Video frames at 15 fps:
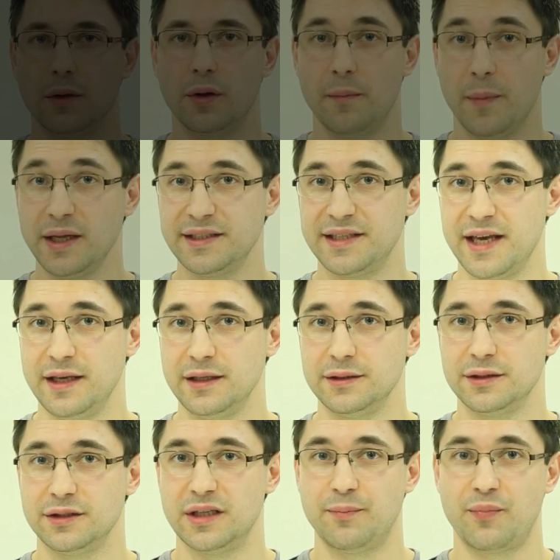On Monday,
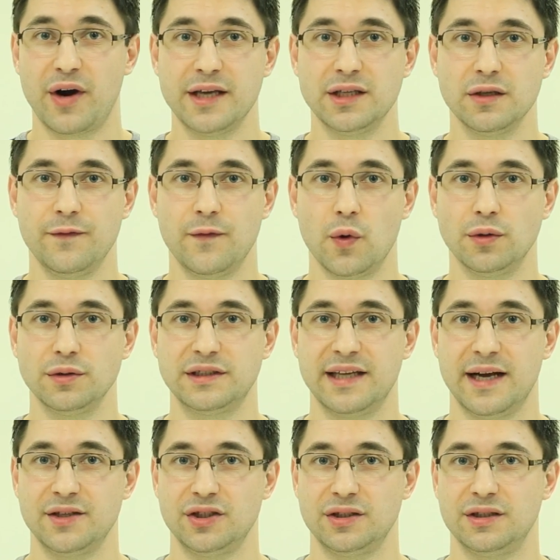the price of oil
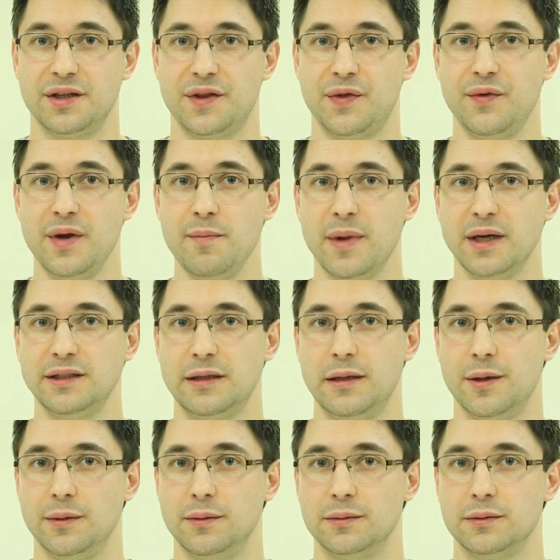touched the 3-month
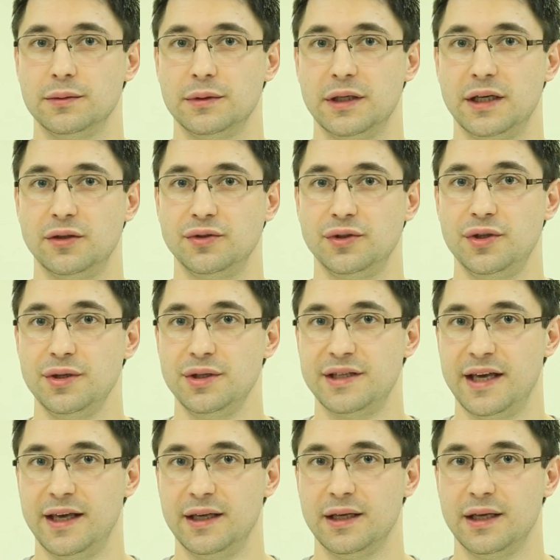low, and on
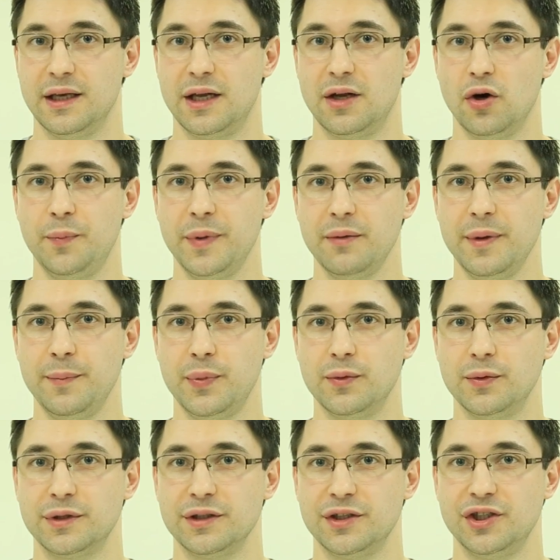Tuesday, an OPEC
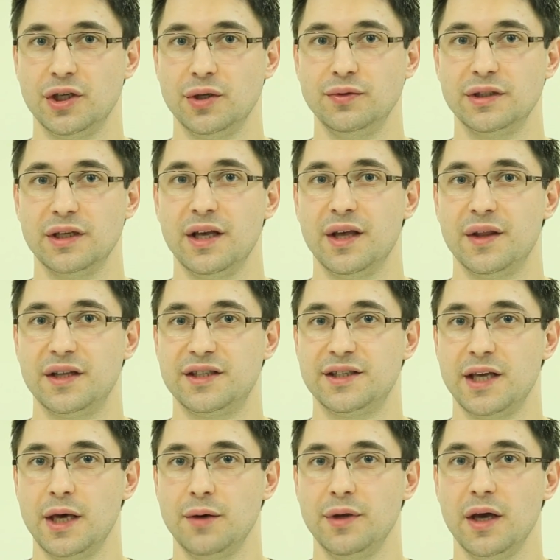report showed that
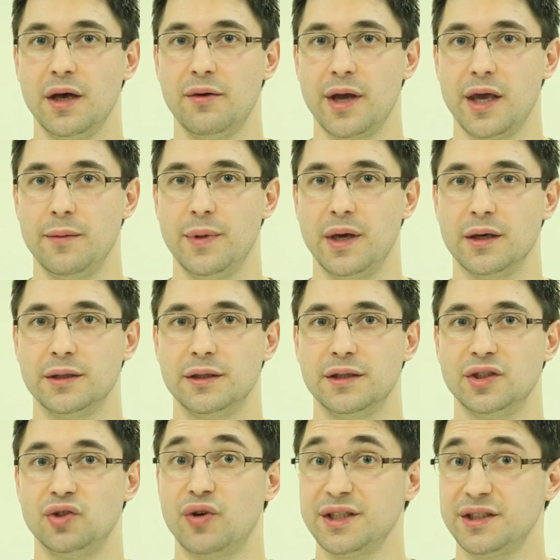Saudi Arabia
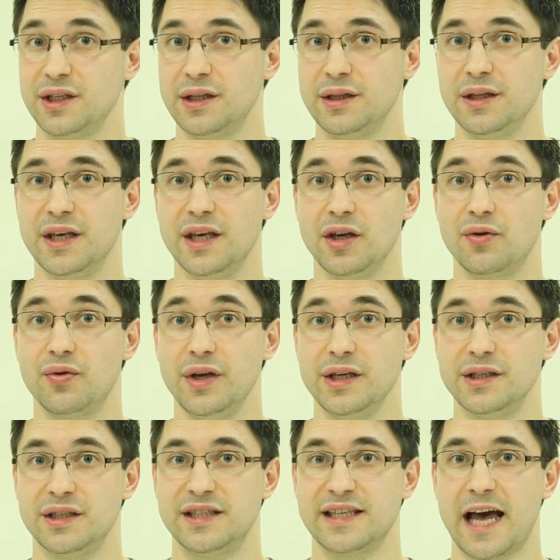drastically
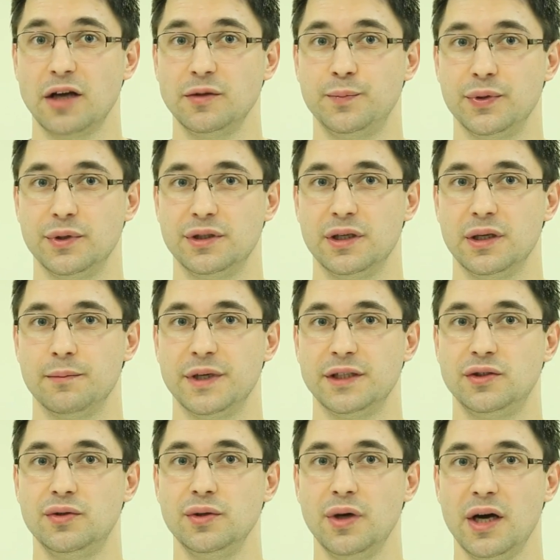increased its output by
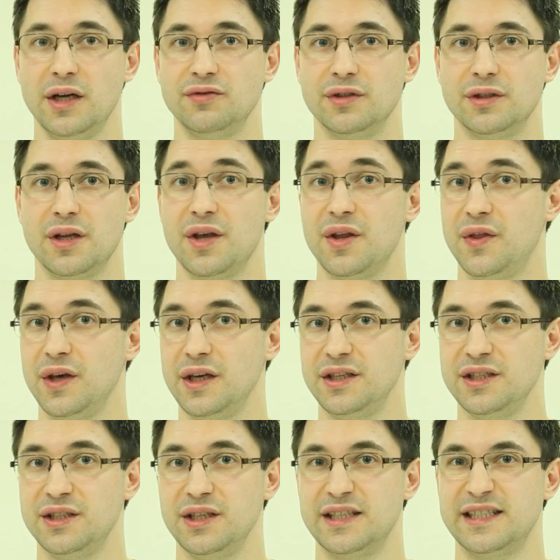
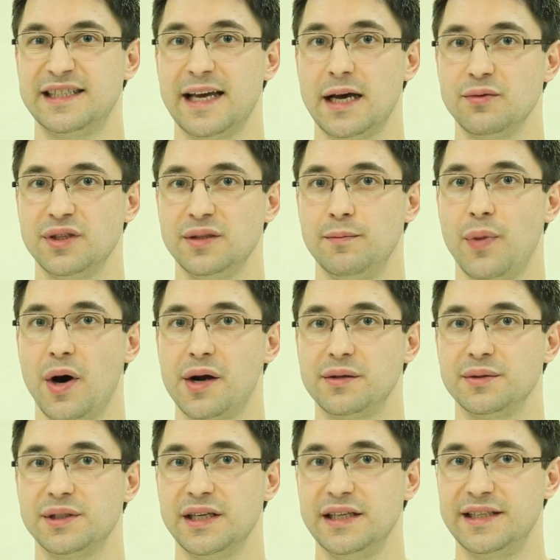236,000
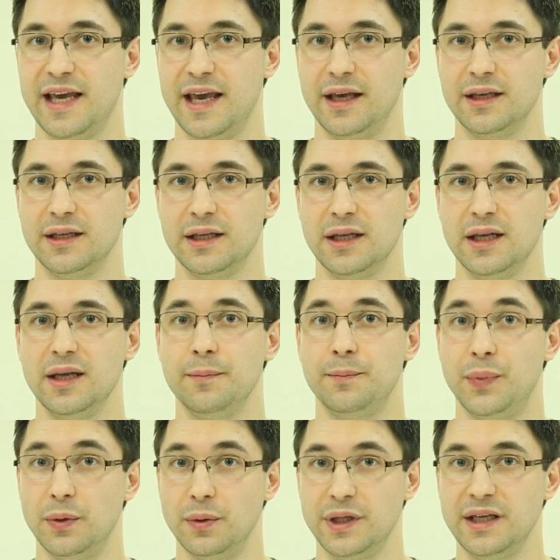barrels a day,
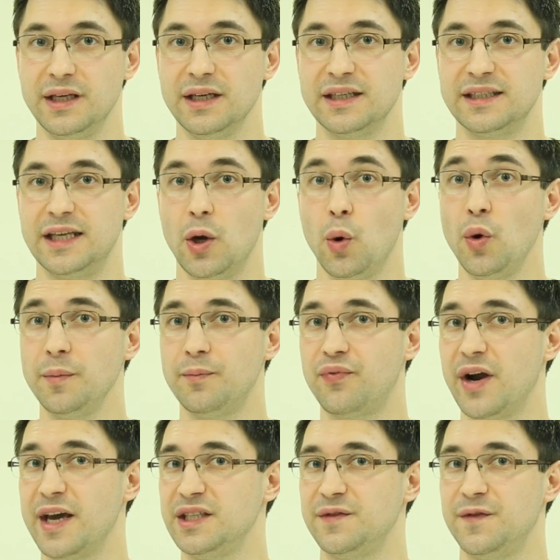pulling the oil
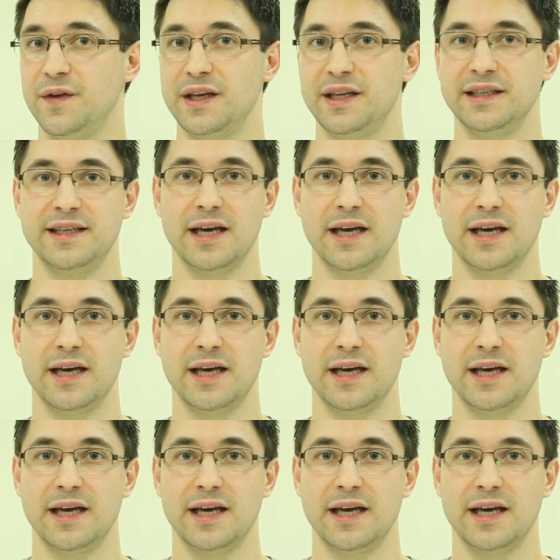price further